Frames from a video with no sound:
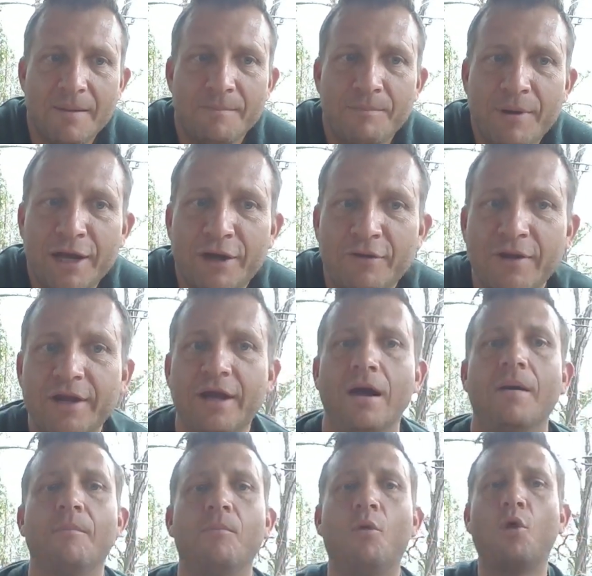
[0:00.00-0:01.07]
better and
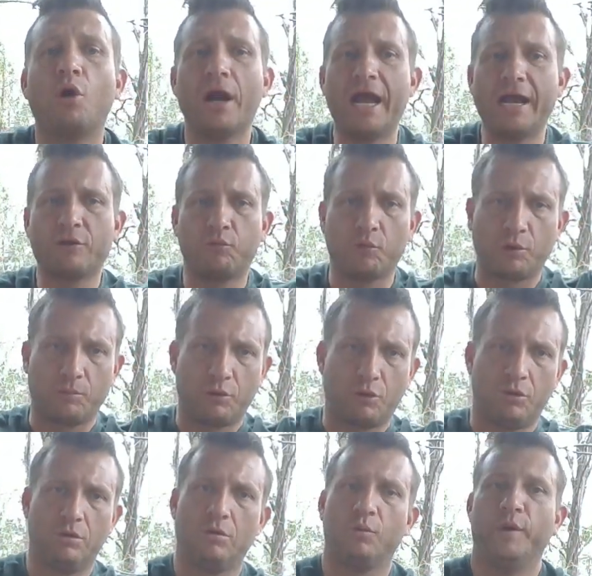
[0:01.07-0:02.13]
a more
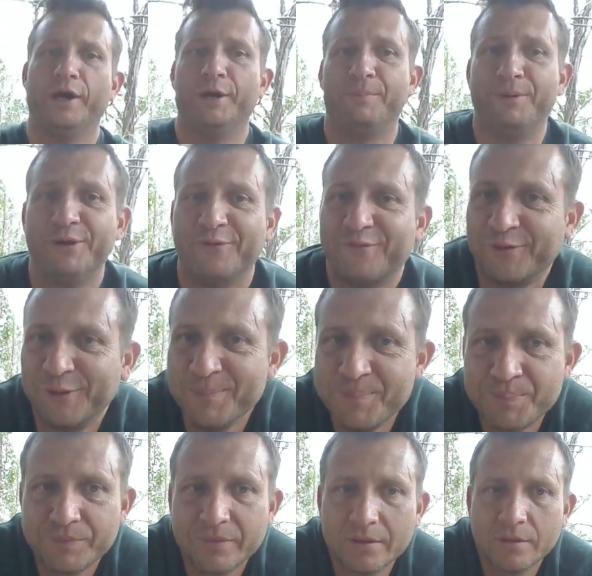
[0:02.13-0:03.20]
equitable way to pilfer.
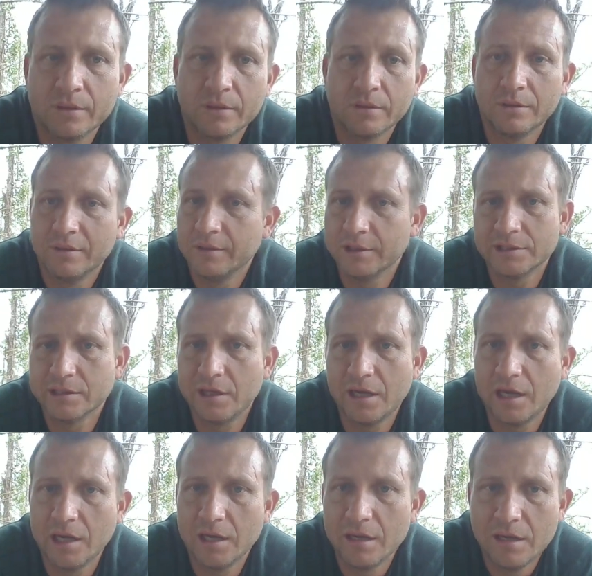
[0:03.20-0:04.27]
It's
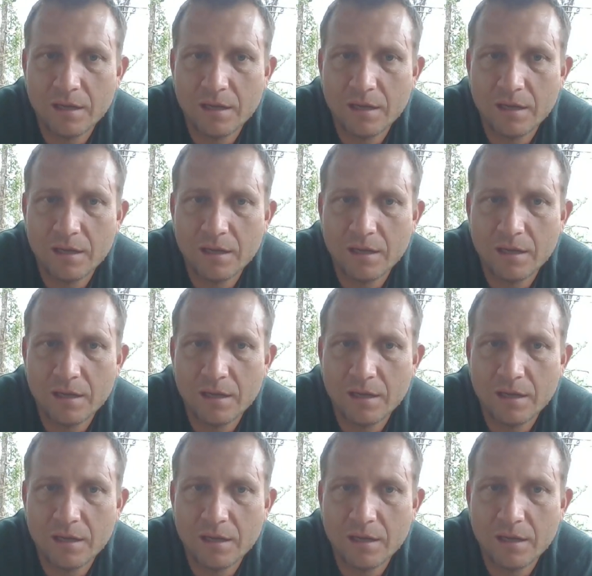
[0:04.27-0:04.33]
not.